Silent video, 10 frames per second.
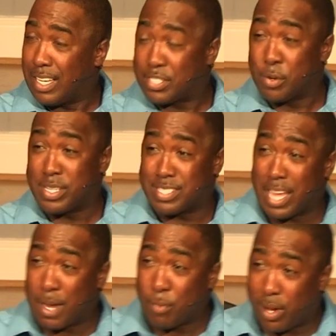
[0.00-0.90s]
And so in the
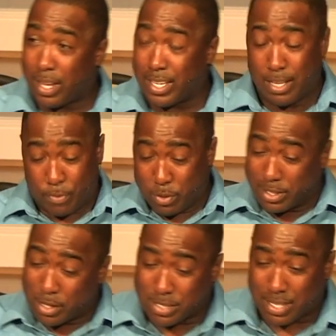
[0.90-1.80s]
same way, if you
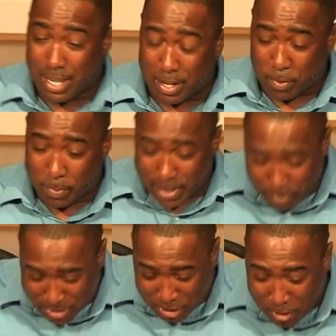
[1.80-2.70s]
can understand that on me,
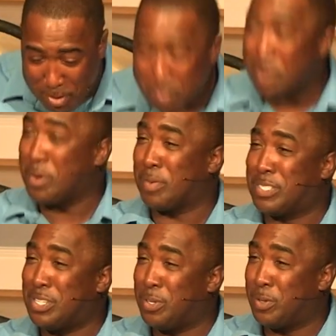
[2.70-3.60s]
let me turn the mirror
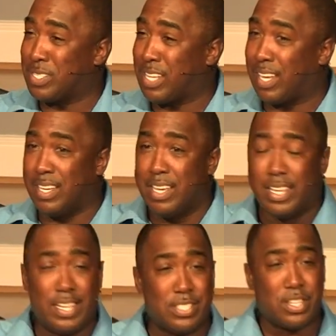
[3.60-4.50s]
to you and say,
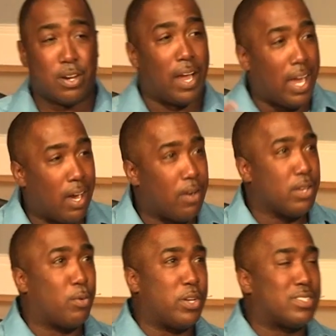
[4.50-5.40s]
is there an
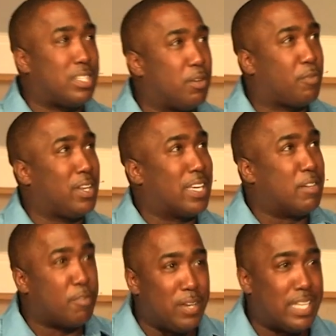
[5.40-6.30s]
area where you're still feeling
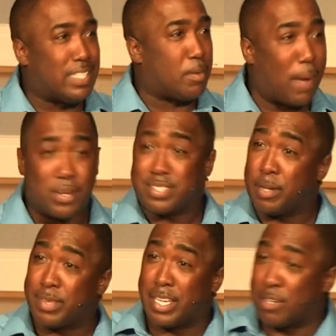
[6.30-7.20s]
conflicted about
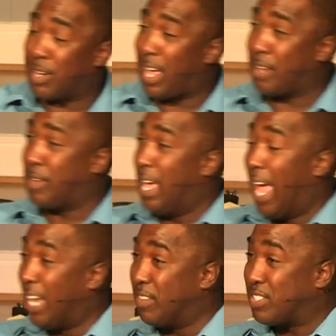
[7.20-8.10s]
something in your life?
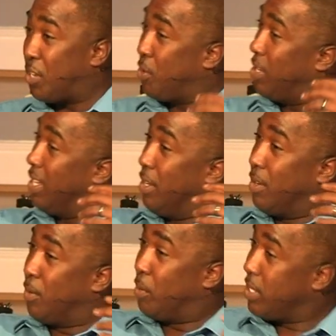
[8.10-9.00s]
And if so,
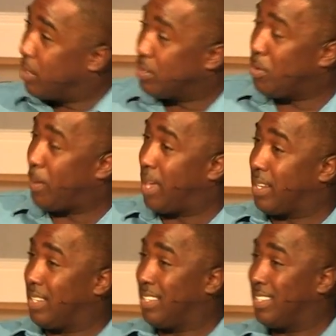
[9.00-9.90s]
what are you going to do about it?